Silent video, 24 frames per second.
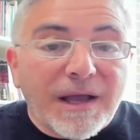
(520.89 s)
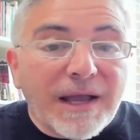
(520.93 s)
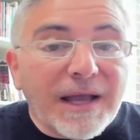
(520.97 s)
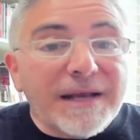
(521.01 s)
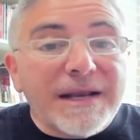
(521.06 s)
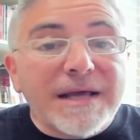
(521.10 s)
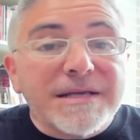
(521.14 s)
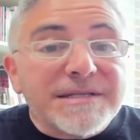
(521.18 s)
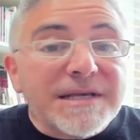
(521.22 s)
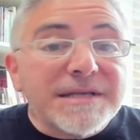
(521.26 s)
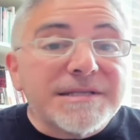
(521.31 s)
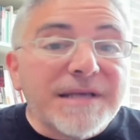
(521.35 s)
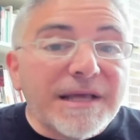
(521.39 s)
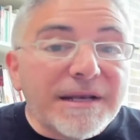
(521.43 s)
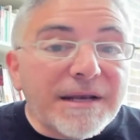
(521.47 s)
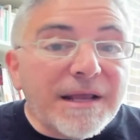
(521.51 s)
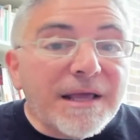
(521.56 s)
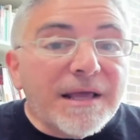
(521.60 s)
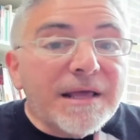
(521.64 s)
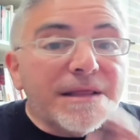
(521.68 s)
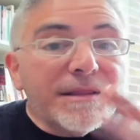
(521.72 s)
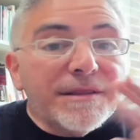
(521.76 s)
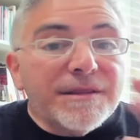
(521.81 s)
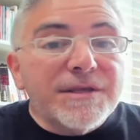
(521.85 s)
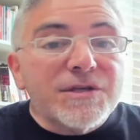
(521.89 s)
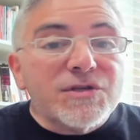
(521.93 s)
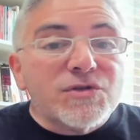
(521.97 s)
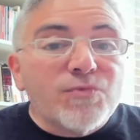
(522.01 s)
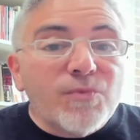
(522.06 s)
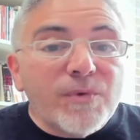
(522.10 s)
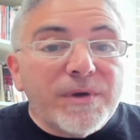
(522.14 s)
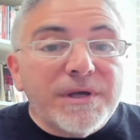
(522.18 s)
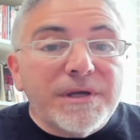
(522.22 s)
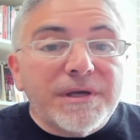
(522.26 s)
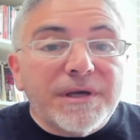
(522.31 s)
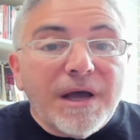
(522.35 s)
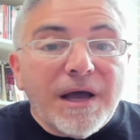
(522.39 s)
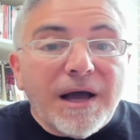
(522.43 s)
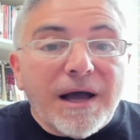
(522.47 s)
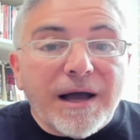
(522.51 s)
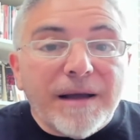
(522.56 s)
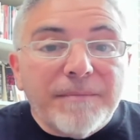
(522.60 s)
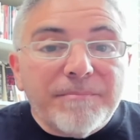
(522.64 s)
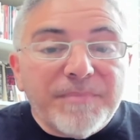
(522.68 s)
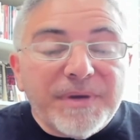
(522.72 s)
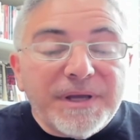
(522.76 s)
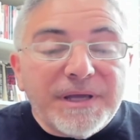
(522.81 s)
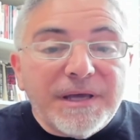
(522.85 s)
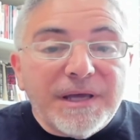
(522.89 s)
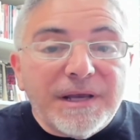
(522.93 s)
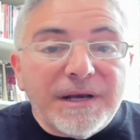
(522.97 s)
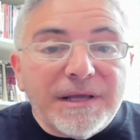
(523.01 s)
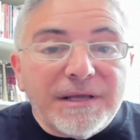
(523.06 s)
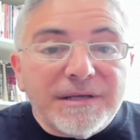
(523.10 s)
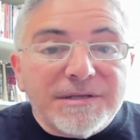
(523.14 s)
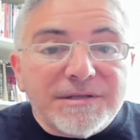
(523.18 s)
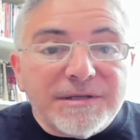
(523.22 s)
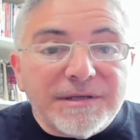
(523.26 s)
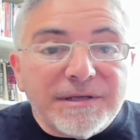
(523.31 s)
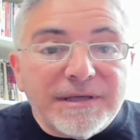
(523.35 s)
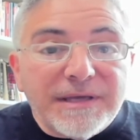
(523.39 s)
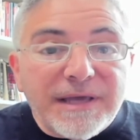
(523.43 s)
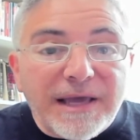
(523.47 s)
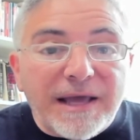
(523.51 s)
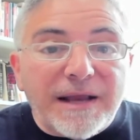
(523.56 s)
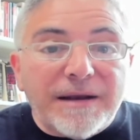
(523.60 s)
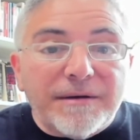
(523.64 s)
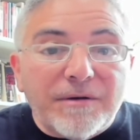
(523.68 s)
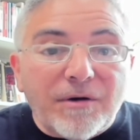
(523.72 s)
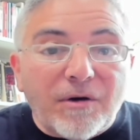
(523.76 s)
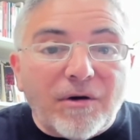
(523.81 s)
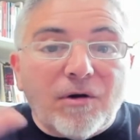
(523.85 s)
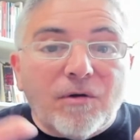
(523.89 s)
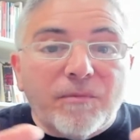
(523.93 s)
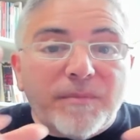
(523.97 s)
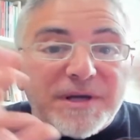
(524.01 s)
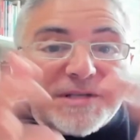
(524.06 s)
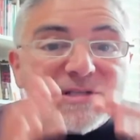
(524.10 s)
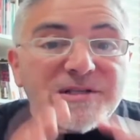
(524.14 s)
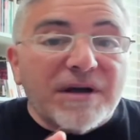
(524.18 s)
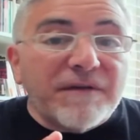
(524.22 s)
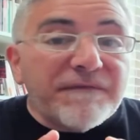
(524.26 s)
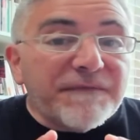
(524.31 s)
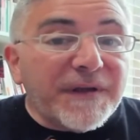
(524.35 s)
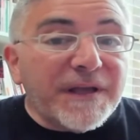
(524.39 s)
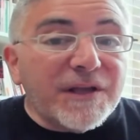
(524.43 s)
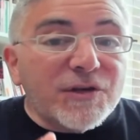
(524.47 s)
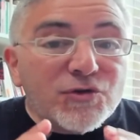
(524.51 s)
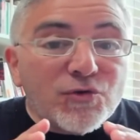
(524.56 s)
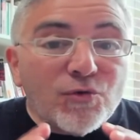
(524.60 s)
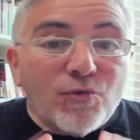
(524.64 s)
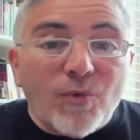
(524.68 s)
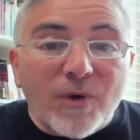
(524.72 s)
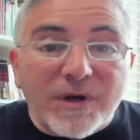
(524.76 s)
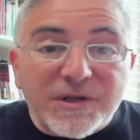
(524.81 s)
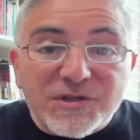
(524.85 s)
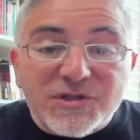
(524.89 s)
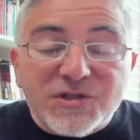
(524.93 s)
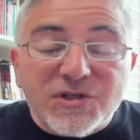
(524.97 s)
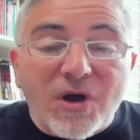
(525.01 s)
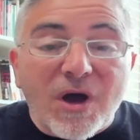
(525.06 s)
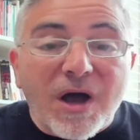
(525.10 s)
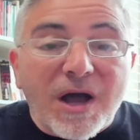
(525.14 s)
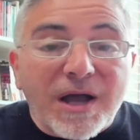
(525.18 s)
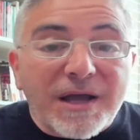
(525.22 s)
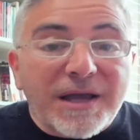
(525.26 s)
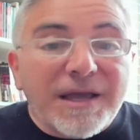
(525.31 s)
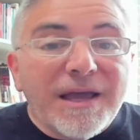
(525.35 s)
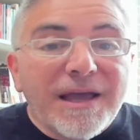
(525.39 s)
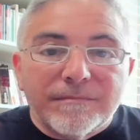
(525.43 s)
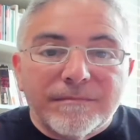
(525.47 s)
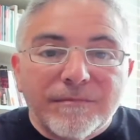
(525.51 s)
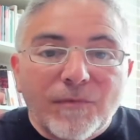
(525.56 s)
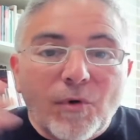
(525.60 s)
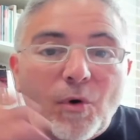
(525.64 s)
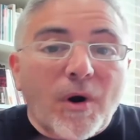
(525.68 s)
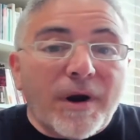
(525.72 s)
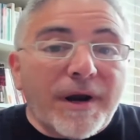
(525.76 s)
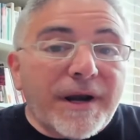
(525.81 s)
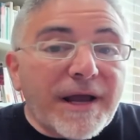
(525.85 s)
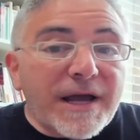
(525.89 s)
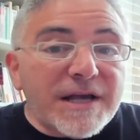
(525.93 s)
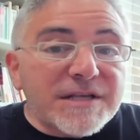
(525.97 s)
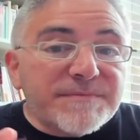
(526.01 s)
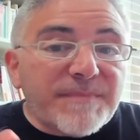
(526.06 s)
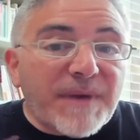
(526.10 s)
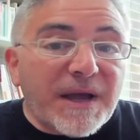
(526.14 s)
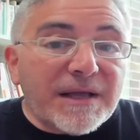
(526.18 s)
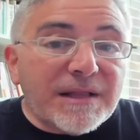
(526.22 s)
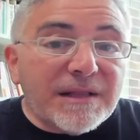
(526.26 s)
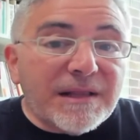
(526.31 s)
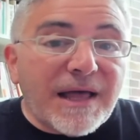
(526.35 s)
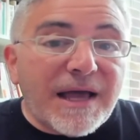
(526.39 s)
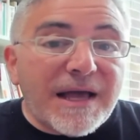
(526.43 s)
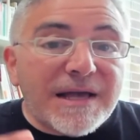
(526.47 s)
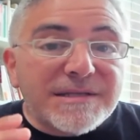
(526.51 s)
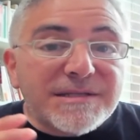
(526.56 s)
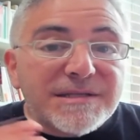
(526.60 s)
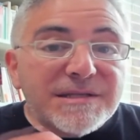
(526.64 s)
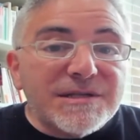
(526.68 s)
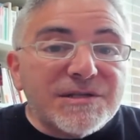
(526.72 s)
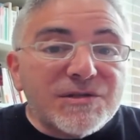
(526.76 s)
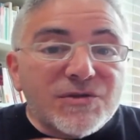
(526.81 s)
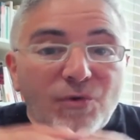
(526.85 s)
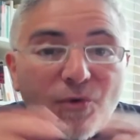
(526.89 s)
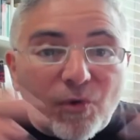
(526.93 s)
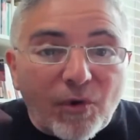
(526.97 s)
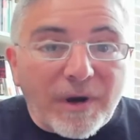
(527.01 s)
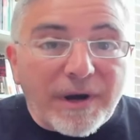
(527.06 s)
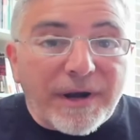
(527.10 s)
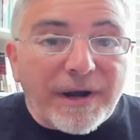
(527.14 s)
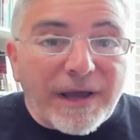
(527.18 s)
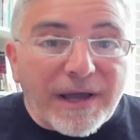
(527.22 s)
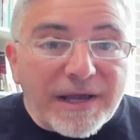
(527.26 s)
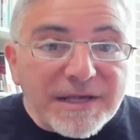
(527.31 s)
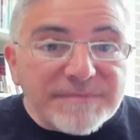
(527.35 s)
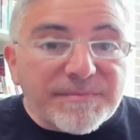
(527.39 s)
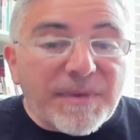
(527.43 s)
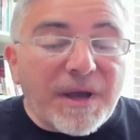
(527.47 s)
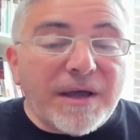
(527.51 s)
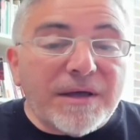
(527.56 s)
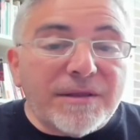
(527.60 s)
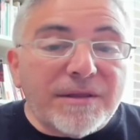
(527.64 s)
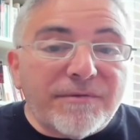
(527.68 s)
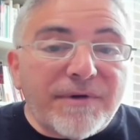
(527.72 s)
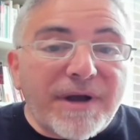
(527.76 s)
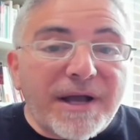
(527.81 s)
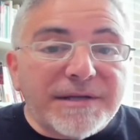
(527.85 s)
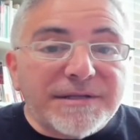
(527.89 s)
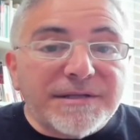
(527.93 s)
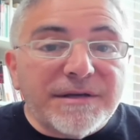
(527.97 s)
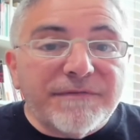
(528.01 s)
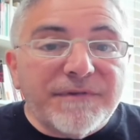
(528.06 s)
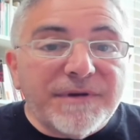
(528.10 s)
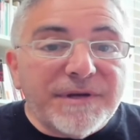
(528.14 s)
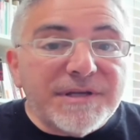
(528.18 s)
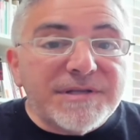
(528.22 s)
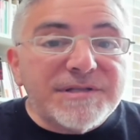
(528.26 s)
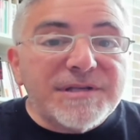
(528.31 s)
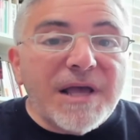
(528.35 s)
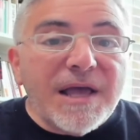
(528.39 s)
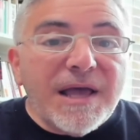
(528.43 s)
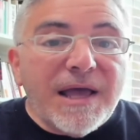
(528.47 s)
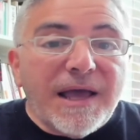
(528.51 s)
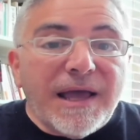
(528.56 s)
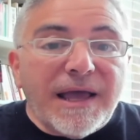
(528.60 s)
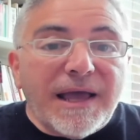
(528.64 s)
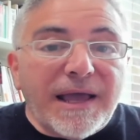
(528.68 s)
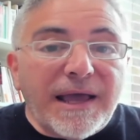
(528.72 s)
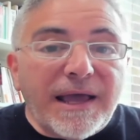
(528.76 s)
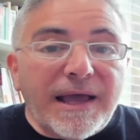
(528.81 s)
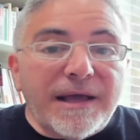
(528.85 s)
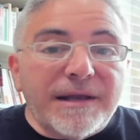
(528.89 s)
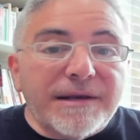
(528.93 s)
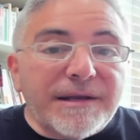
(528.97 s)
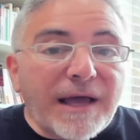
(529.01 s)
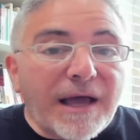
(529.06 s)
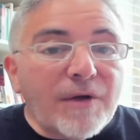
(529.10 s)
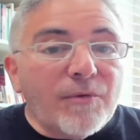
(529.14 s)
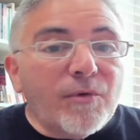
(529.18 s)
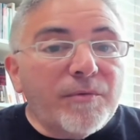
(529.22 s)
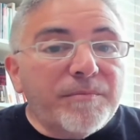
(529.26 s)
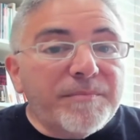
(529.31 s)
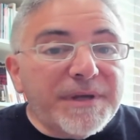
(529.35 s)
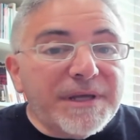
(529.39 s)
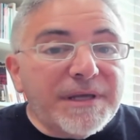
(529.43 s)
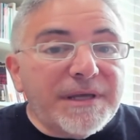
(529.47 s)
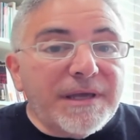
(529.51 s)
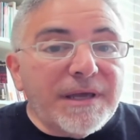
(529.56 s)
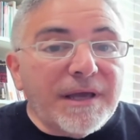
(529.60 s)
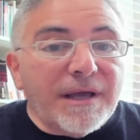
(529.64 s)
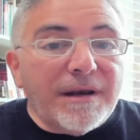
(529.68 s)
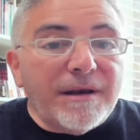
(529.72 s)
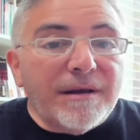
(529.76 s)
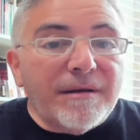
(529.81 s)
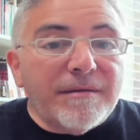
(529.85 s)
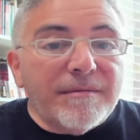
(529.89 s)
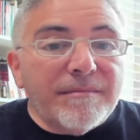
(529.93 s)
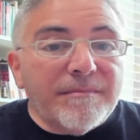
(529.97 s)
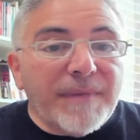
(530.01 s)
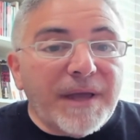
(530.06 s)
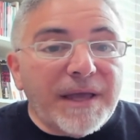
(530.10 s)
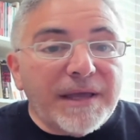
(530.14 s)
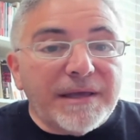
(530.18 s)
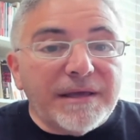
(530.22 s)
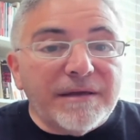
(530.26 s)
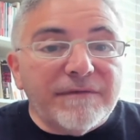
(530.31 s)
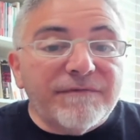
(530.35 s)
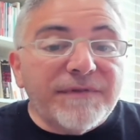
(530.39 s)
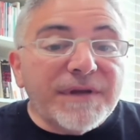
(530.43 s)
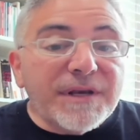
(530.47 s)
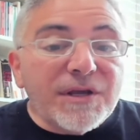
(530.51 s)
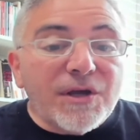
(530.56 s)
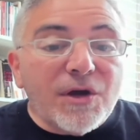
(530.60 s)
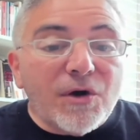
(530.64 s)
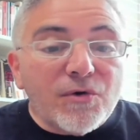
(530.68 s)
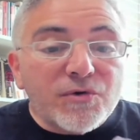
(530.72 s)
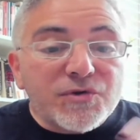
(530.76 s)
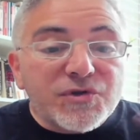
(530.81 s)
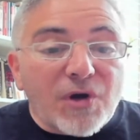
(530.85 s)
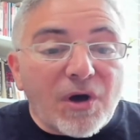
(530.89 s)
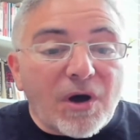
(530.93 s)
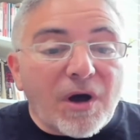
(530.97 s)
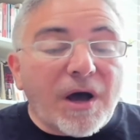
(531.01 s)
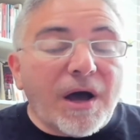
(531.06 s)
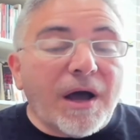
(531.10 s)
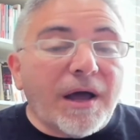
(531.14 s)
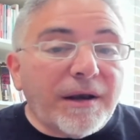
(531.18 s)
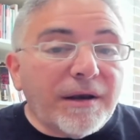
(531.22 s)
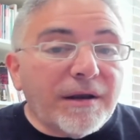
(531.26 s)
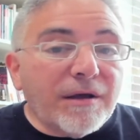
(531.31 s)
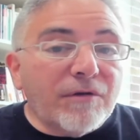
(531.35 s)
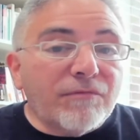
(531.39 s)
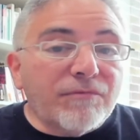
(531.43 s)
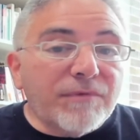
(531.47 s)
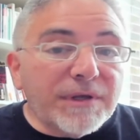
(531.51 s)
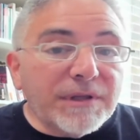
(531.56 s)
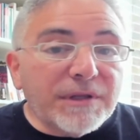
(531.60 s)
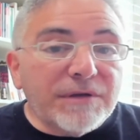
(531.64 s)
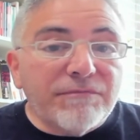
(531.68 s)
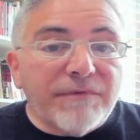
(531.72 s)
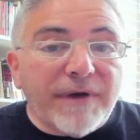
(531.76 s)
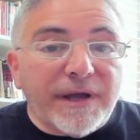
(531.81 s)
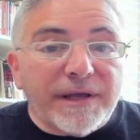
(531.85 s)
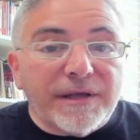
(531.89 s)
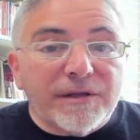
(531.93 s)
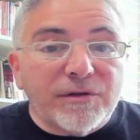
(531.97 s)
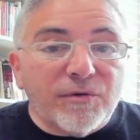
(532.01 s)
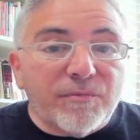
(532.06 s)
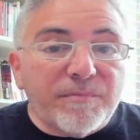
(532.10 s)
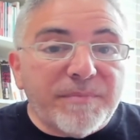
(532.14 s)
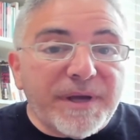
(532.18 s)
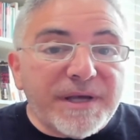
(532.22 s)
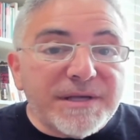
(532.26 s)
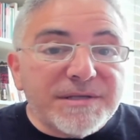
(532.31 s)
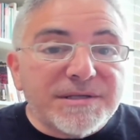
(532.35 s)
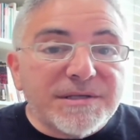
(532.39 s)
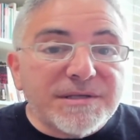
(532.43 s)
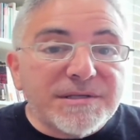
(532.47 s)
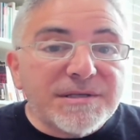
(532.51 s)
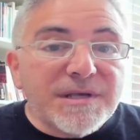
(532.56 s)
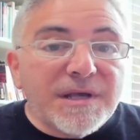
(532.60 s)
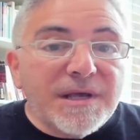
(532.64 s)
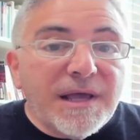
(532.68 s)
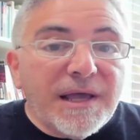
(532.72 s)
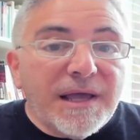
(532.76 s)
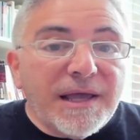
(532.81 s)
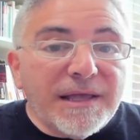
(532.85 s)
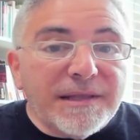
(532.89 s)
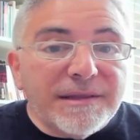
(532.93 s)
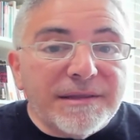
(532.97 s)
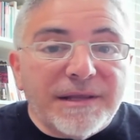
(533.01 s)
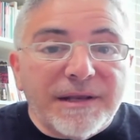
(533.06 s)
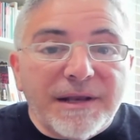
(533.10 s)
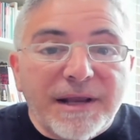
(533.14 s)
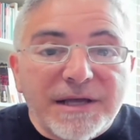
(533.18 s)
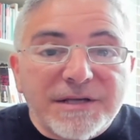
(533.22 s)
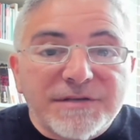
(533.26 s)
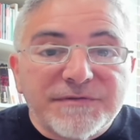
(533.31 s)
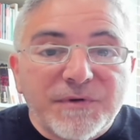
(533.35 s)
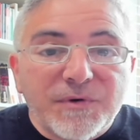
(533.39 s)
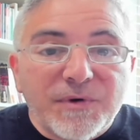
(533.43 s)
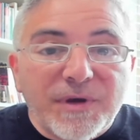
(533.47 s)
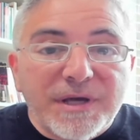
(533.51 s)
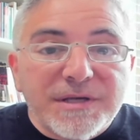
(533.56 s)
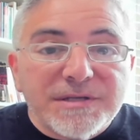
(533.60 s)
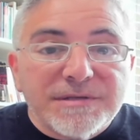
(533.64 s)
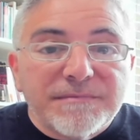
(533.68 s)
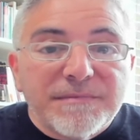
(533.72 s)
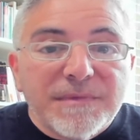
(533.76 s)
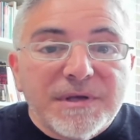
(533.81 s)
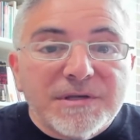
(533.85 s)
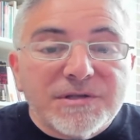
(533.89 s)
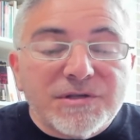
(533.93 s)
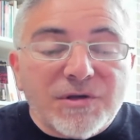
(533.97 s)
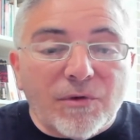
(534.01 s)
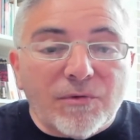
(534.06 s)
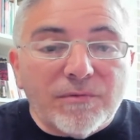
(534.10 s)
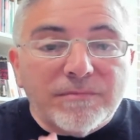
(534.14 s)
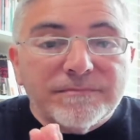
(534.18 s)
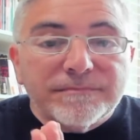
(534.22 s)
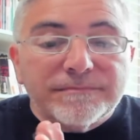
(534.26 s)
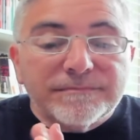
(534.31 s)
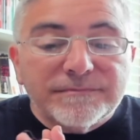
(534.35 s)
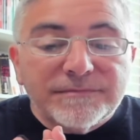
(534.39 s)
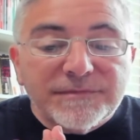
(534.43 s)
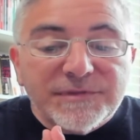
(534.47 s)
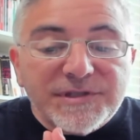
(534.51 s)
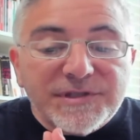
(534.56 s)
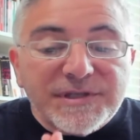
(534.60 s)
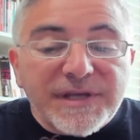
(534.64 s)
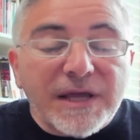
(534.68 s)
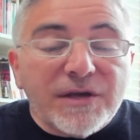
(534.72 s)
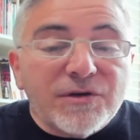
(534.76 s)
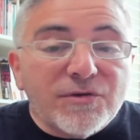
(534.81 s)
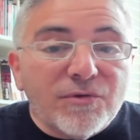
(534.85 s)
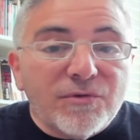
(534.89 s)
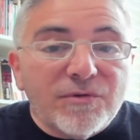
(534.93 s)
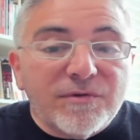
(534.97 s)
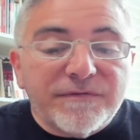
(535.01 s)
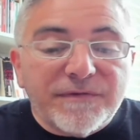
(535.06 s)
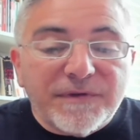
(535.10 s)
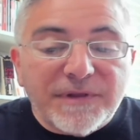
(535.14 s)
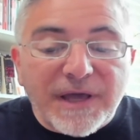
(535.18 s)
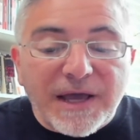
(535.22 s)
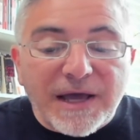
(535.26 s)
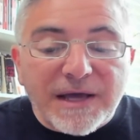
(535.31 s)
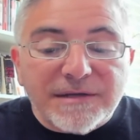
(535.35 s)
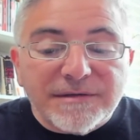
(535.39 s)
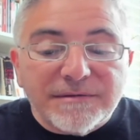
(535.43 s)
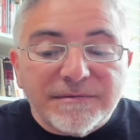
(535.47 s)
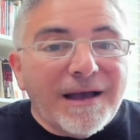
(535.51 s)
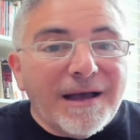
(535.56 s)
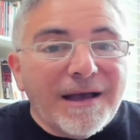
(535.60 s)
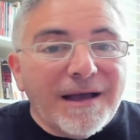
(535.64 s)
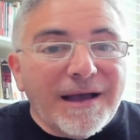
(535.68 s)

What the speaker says: And as I said, this week I'm beginning to get all my stuff into one sock, organize my classes, organize my other activities, and I will begin making videos on a really regular basis in the next few days. So stay tuned for that.